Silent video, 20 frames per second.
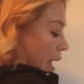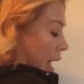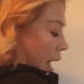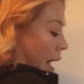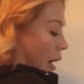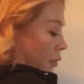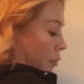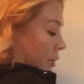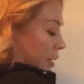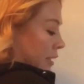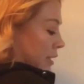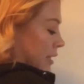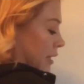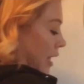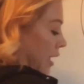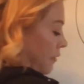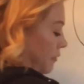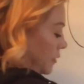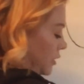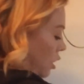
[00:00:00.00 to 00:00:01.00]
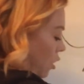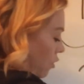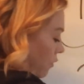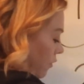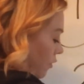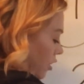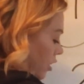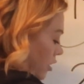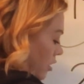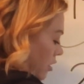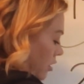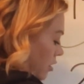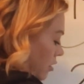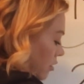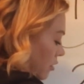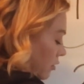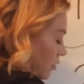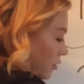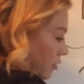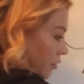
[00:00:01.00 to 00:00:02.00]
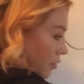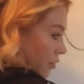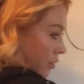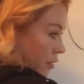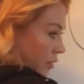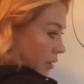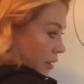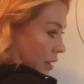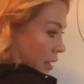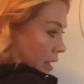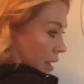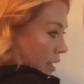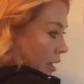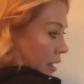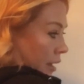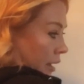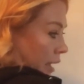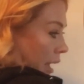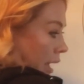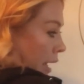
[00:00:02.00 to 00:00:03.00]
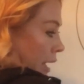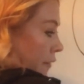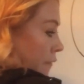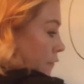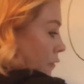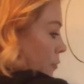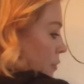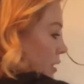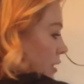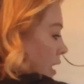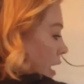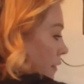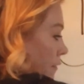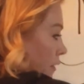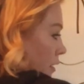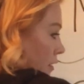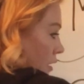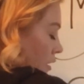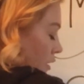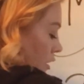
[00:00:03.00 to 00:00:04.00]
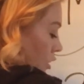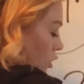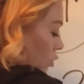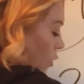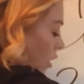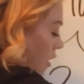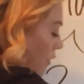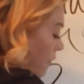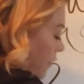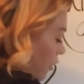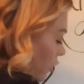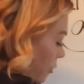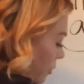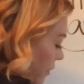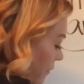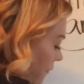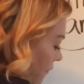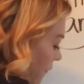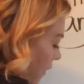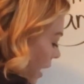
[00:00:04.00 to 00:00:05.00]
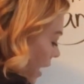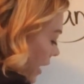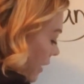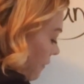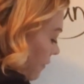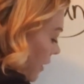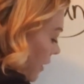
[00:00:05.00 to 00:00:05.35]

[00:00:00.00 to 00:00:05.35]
How many's left over? Okay, from 7 to 12, there'd be 5